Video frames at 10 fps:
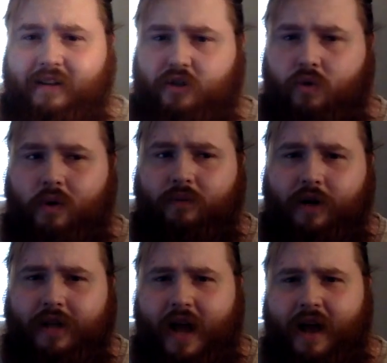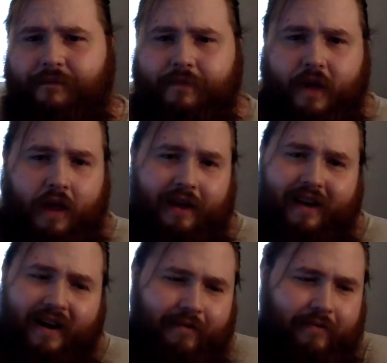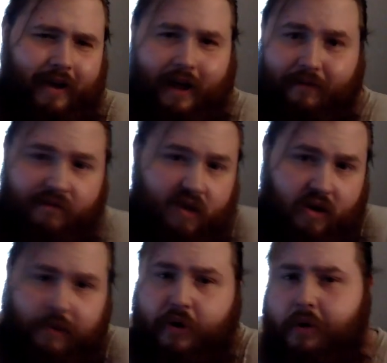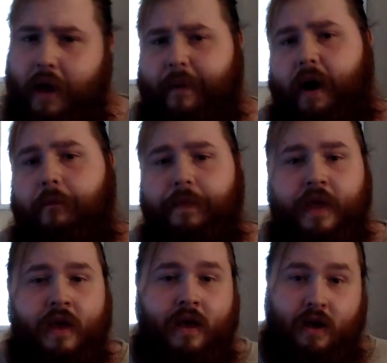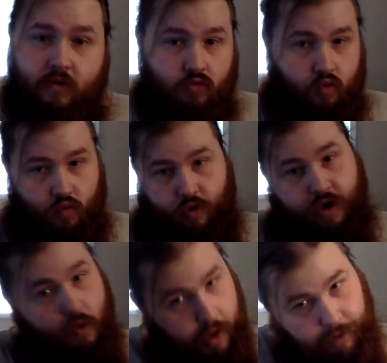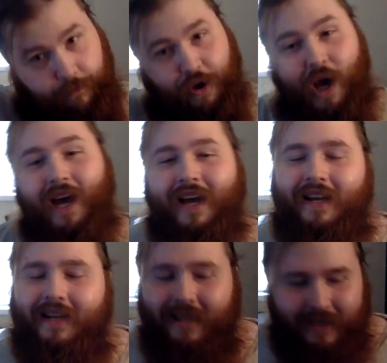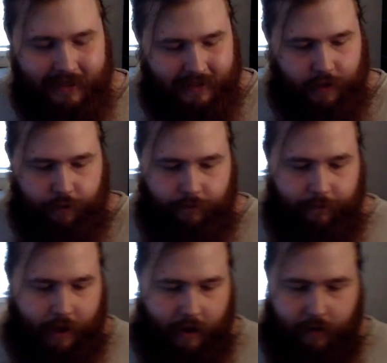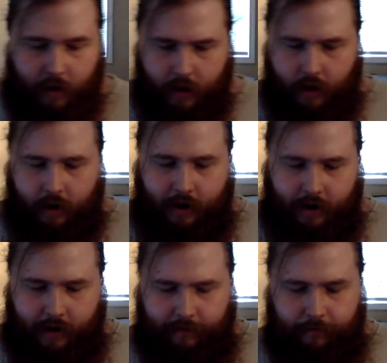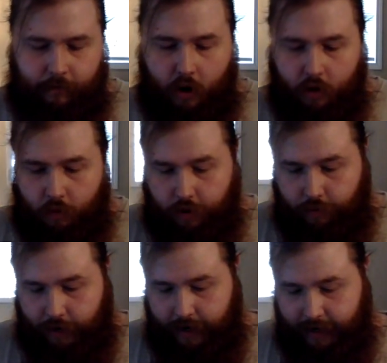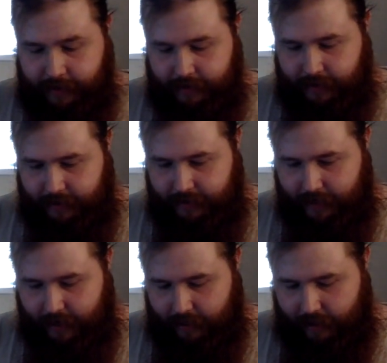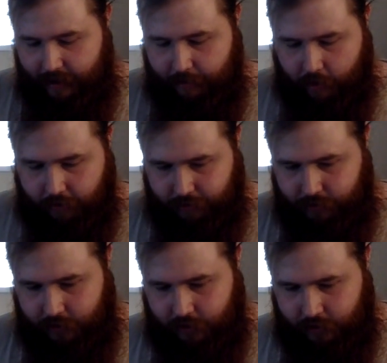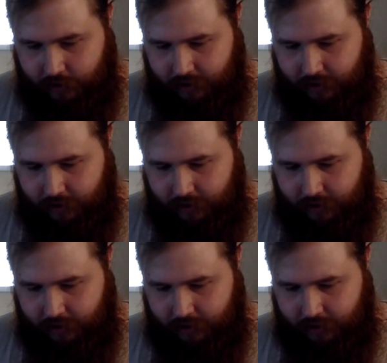the store one day and be like, fuck it, Volume 2 came out. Yoink. So, yeah. Artwork-wise, it's not the most